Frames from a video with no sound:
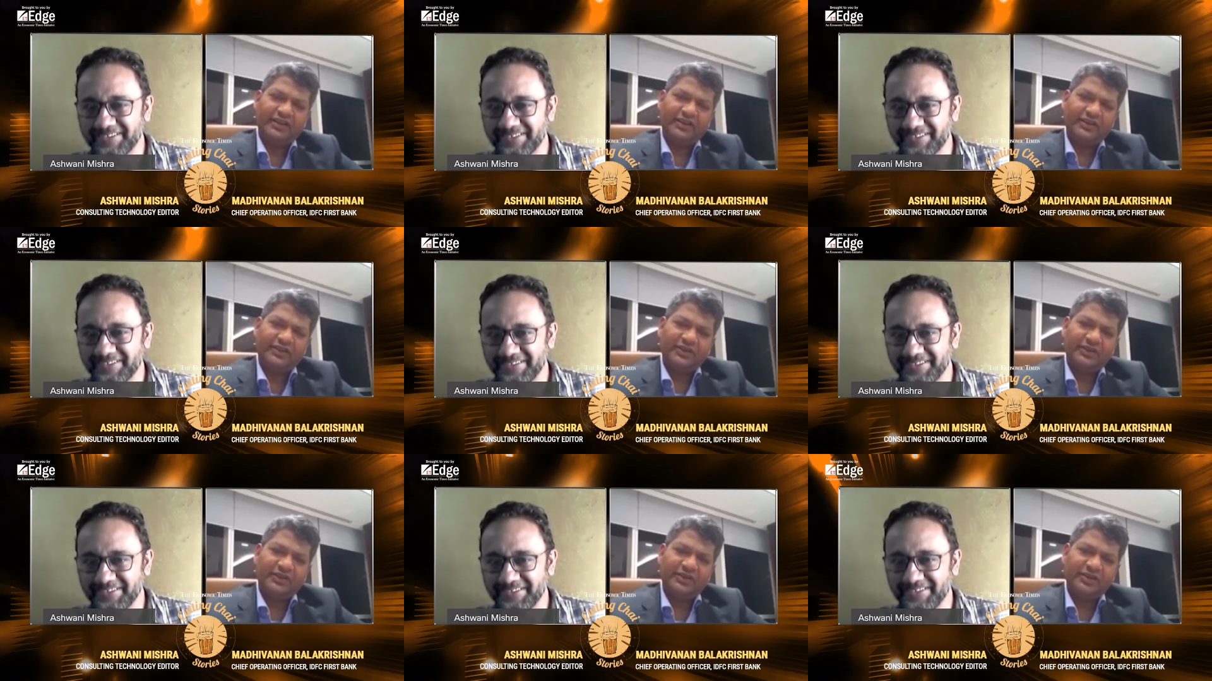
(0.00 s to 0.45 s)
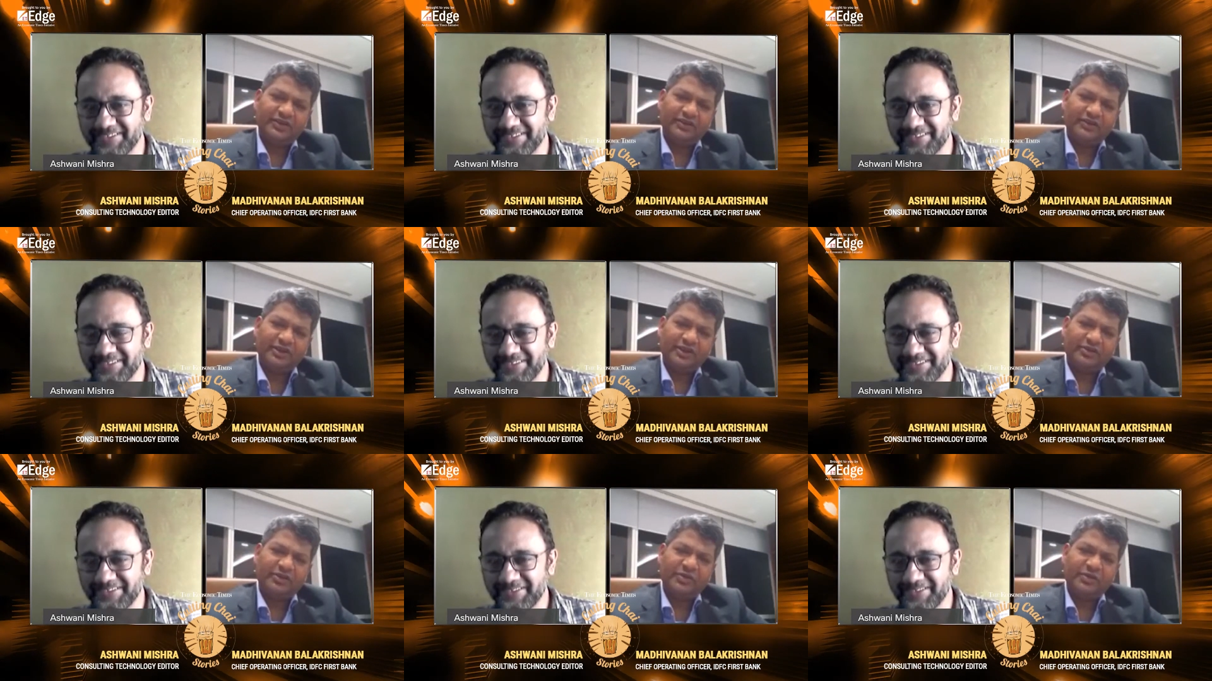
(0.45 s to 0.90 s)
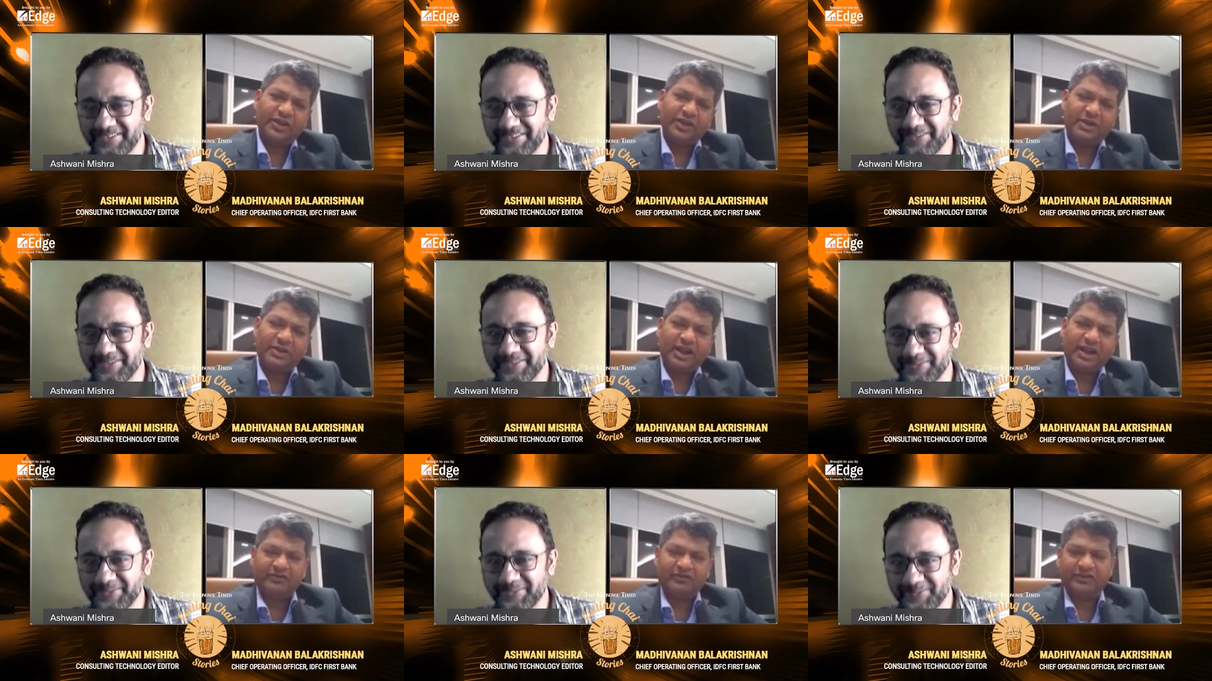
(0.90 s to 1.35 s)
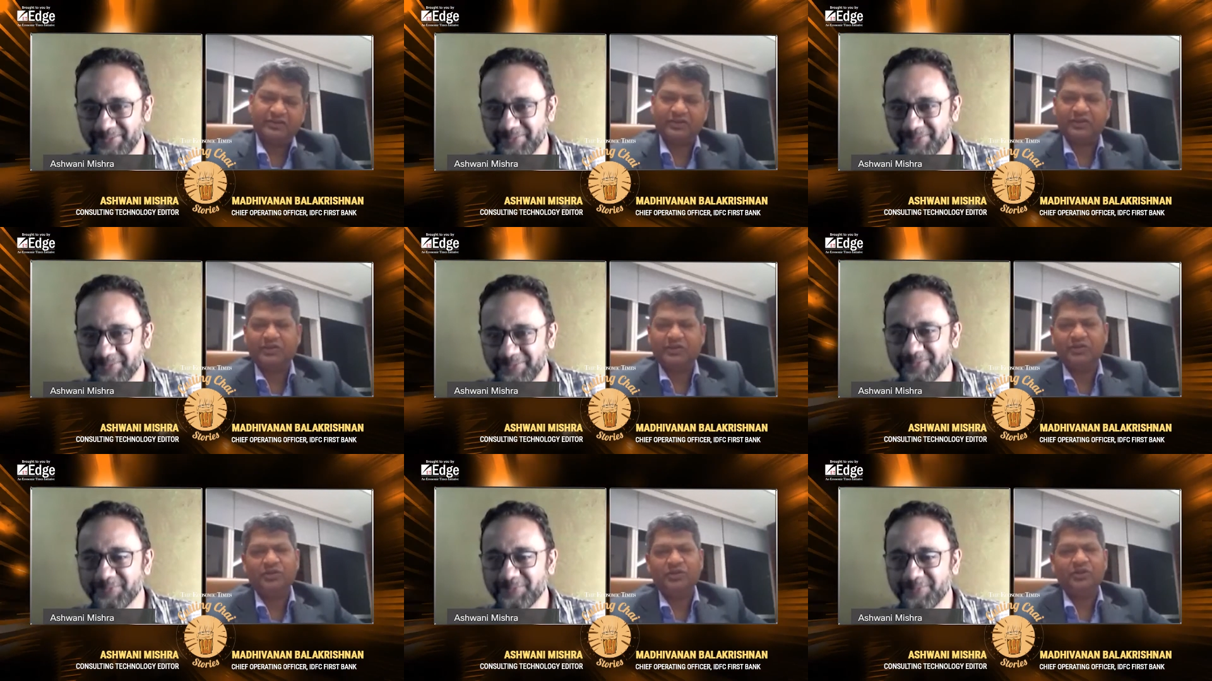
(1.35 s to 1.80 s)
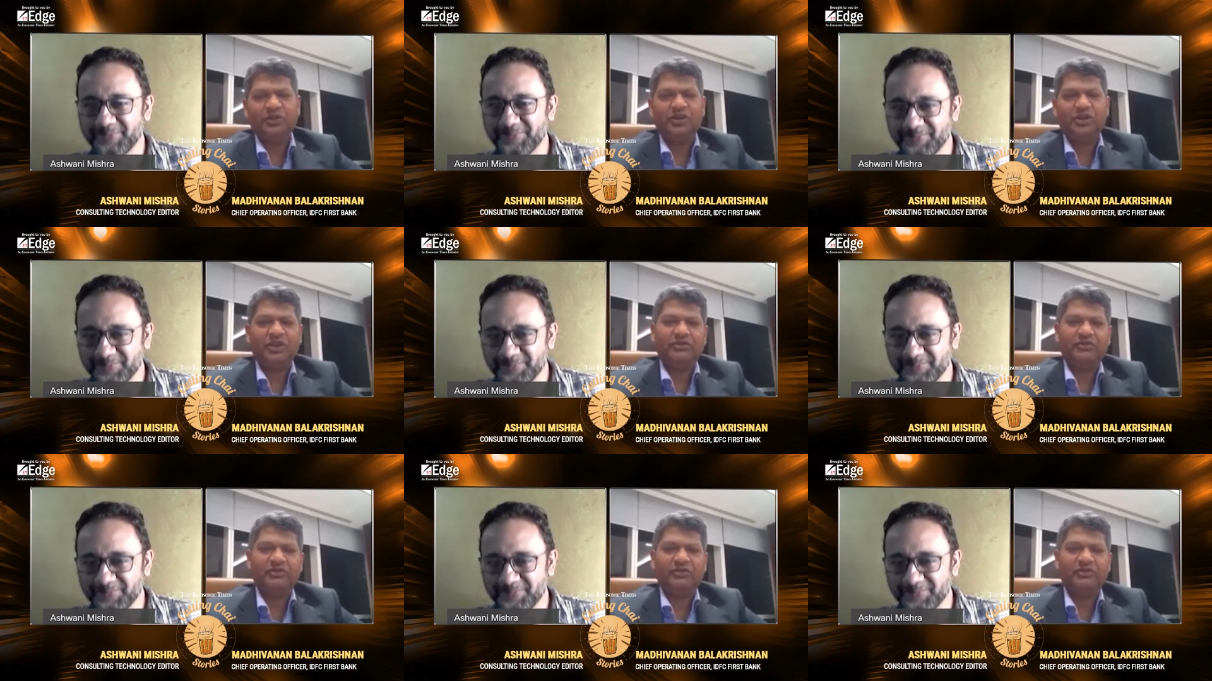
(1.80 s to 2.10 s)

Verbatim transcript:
Speaker 1: So it could be a part of a school,